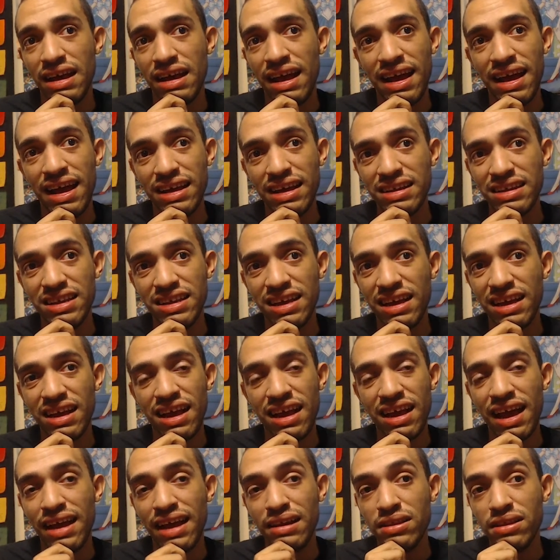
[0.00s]
and
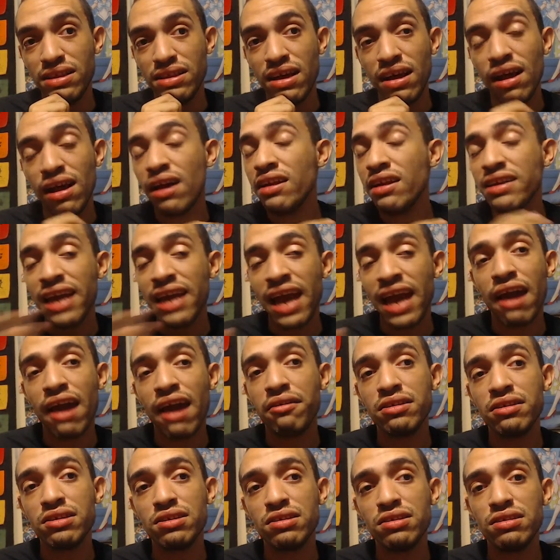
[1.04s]
the other
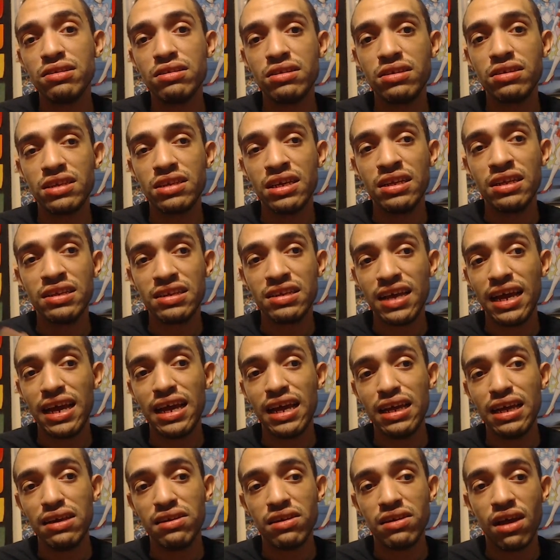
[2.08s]
characters in the
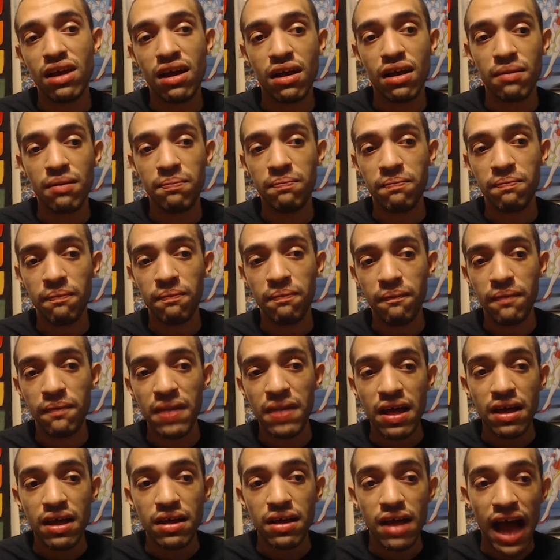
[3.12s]
game,
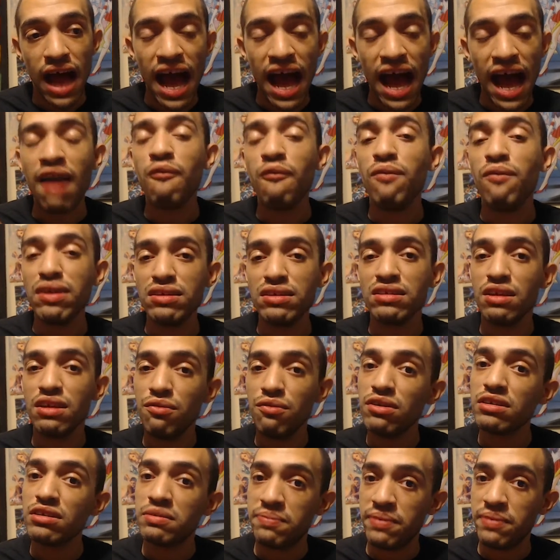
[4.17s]
I wish they
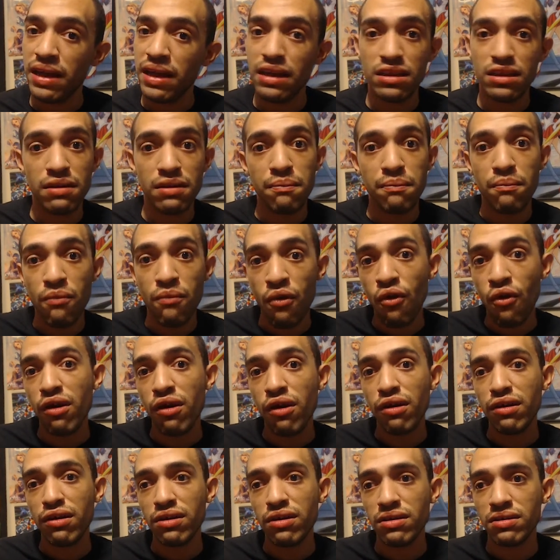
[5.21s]
were explaining them
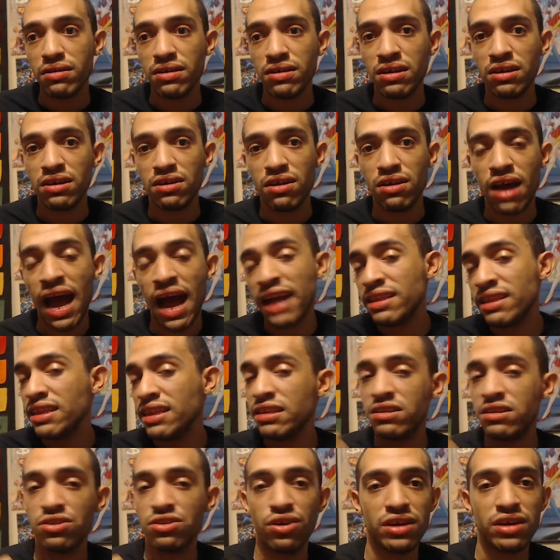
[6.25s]
more. You know, I
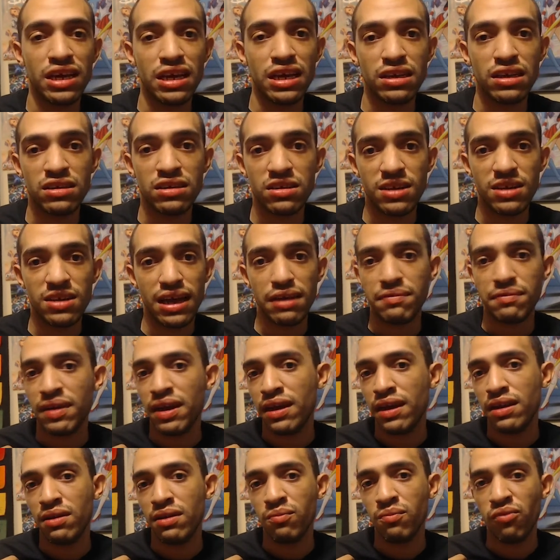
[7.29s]
did saw Kingsglaive
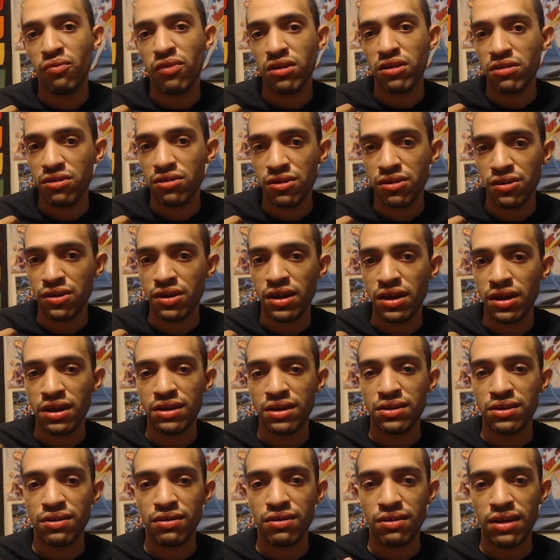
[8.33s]
and Brotherhood, you
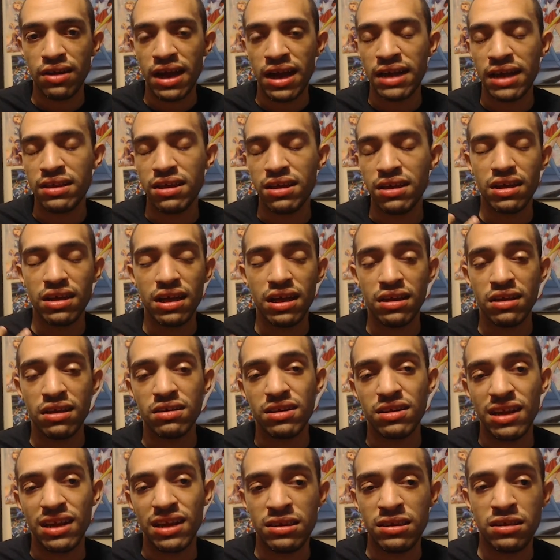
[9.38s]
know, I did get a
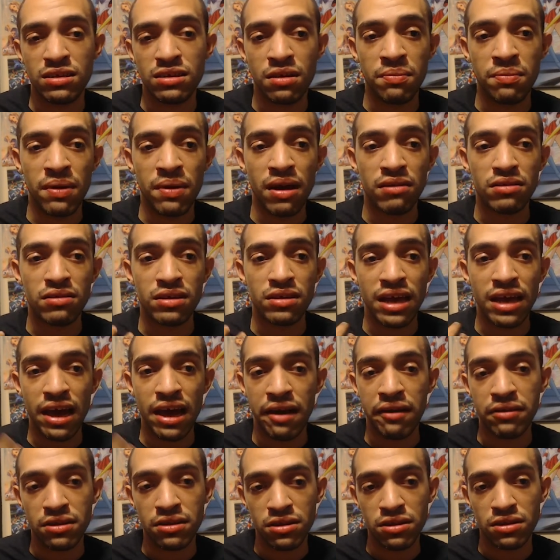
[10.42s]
glimpse about the
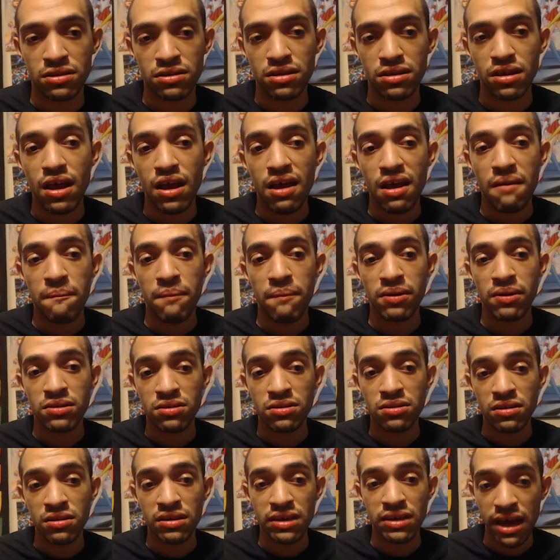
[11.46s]
characters, but
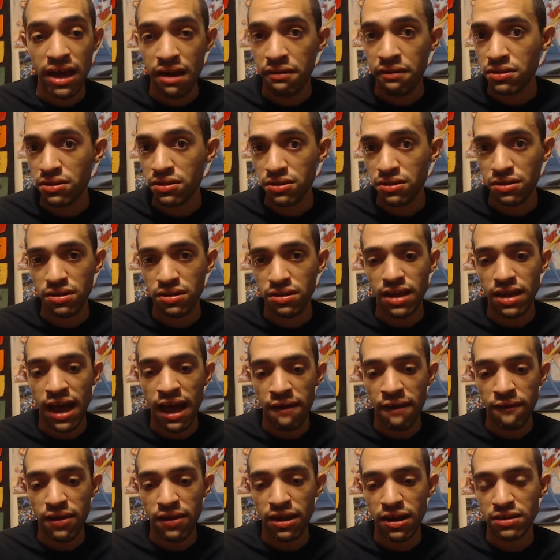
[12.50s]
certain characters
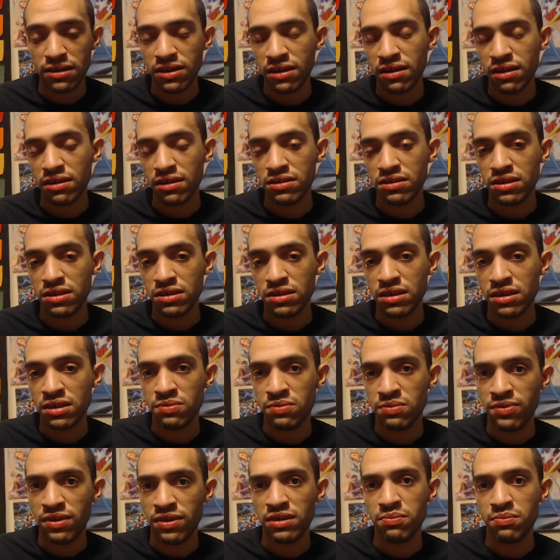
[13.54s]
I felt like they could have just
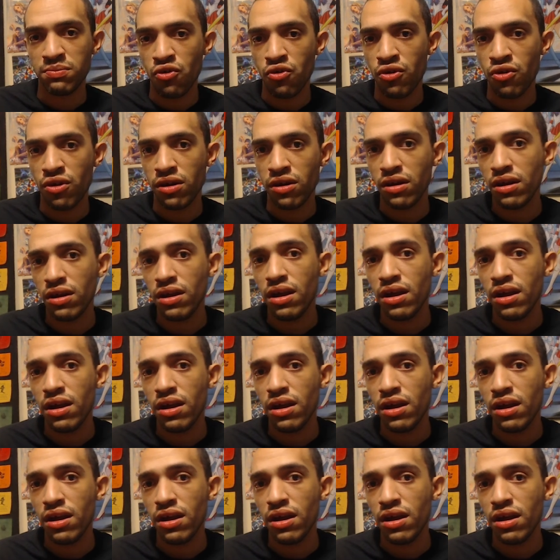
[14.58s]
expressed more.